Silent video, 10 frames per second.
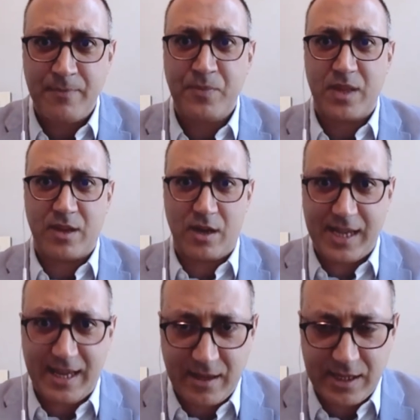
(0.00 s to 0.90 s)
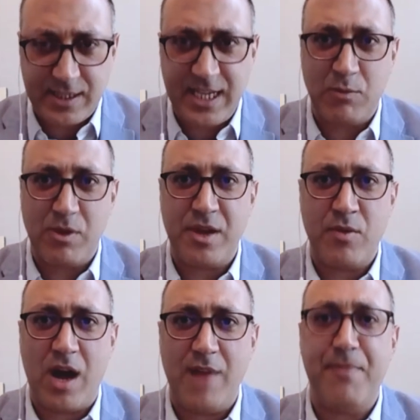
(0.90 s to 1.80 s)
Right. They're going to get the deal with
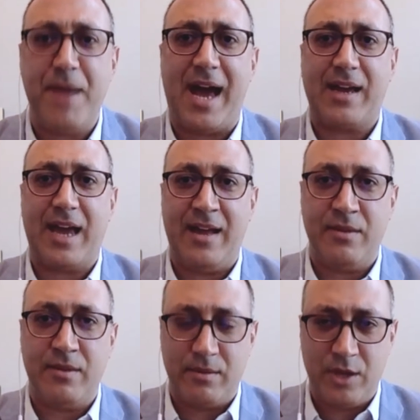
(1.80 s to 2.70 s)
Iran back, and